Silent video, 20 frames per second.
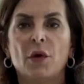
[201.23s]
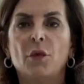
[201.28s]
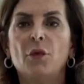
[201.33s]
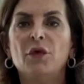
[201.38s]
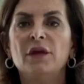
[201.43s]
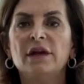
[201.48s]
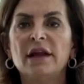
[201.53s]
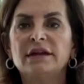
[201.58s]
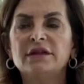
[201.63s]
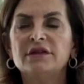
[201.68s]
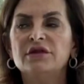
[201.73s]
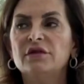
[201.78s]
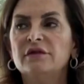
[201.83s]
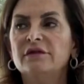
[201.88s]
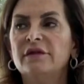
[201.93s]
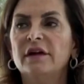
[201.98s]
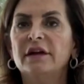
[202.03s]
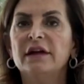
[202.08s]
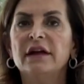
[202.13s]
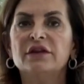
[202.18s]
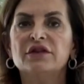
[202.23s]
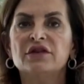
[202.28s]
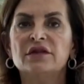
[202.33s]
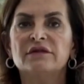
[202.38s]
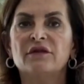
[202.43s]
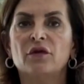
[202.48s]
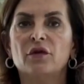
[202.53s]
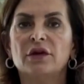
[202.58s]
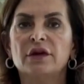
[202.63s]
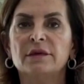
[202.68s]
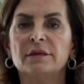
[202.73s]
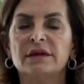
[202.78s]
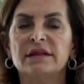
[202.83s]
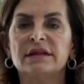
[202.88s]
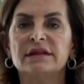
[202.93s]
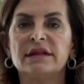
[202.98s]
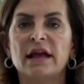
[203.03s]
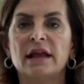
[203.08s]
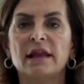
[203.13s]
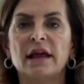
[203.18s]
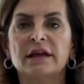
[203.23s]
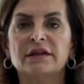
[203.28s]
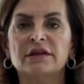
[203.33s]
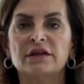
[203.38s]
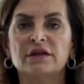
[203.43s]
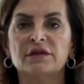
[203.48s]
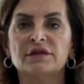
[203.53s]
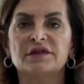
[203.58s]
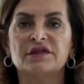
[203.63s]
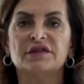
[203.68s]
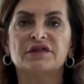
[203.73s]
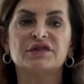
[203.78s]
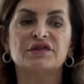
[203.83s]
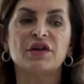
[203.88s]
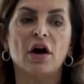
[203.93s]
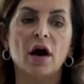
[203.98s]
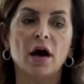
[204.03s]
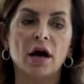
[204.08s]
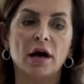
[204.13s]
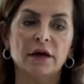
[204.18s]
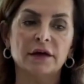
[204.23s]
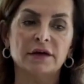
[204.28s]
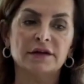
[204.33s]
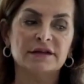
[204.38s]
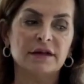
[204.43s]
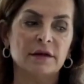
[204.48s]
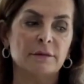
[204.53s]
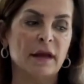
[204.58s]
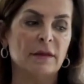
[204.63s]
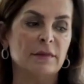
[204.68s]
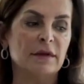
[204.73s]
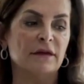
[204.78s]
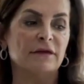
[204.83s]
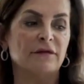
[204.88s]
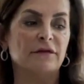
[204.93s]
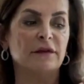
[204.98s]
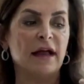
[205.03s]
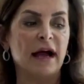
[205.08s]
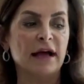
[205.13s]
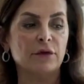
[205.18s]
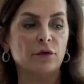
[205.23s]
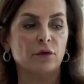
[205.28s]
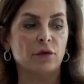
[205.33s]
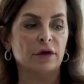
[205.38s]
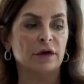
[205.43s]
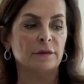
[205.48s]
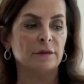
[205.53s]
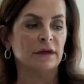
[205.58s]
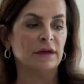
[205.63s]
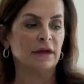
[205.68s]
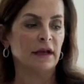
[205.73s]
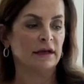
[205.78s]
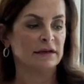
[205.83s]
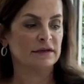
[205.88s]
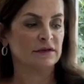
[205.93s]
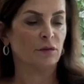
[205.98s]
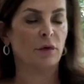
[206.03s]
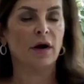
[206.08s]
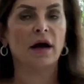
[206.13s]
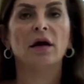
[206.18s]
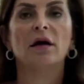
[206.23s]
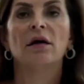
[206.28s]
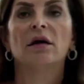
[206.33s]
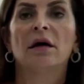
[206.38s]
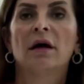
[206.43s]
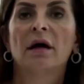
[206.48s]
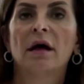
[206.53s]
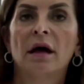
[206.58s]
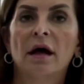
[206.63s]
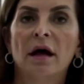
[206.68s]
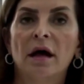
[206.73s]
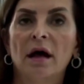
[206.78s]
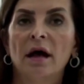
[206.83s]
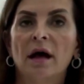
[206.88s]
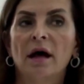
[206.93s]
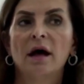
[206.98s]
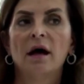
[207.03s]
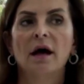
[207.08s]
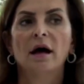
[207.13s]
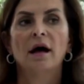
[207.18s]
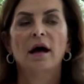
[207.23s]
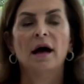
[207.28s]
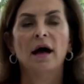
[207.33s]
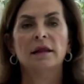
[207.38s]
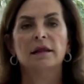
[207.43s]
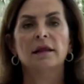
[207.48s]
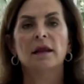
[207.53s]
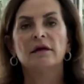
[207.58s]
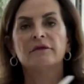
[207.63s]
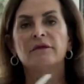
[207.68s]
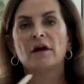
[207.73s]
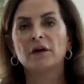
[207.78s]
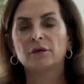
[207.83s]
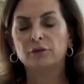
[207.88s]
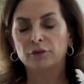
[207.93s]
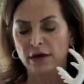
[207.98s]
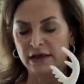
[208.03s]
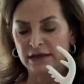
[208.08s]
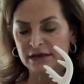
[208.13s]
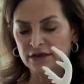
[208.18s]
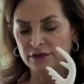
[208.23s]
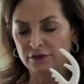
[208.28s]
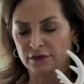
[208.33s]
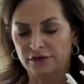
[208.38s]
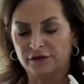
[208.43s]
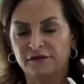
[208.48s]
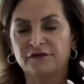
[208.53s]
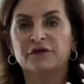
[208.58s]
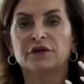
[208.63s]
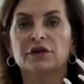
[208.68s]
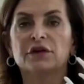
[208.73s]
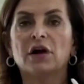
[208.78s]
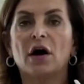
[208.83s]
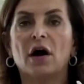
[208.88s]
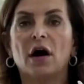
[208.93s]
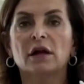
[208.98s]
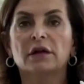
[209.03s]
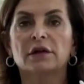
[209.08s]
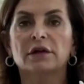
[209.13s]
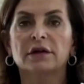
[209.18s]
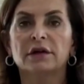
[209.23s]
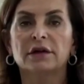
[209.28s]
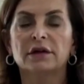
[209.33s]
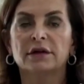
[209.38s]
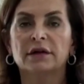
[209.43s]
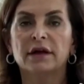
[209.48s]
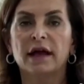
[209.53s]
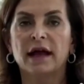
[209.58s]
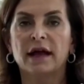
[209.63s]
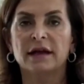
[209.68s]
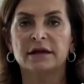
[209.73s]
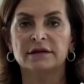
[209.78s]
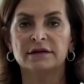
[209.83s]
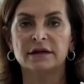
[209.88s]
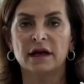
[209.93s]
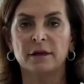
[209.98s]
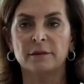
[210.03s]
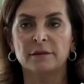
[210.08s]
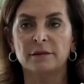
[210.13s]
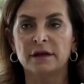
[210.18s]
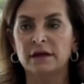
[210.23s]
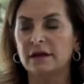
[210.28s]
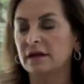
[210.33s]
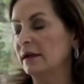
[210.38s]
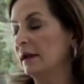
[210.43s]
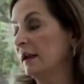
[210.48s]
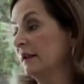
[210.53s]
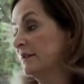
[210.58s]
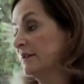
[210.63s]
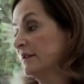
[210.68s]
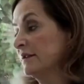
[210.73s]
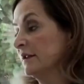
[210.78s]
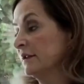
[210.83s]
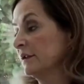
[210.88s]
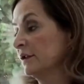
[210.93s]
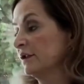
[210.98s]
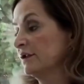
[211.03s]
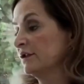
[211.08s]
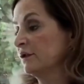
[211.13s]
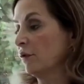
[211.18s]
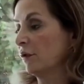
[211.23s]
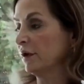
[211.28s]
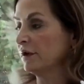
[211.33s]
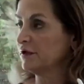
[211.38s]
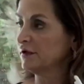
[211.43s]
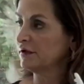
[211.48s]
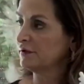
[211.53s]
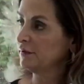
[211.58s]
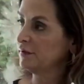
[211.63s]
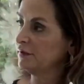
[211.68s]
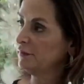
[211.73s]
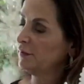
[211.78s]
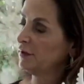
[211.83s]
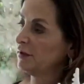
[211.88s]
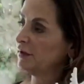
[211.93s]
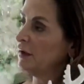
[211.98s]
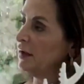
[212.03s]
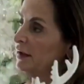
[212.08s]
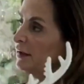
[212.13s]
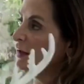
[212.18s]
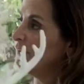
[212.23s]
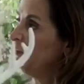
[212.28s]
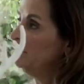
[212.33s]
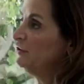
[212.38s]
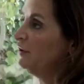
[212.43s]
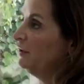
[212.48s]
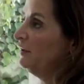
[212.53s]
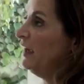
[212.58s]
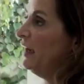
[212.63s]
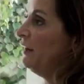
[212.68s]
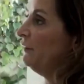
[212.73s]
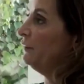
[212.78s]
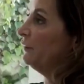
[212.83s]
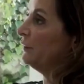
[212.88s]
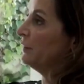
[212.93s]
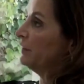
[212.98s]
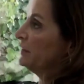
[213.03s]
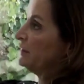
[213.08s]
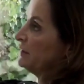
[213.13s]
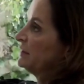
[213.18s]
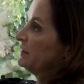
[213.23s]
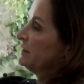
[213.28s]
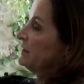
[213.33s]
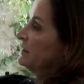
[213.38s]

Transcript: We like to do a variation of ornaments. I like to use stars, maybe a flat ornament as well. I love our reindeer with the fur collar, and it looks gorgeous when you put it on. Let me show you how it works.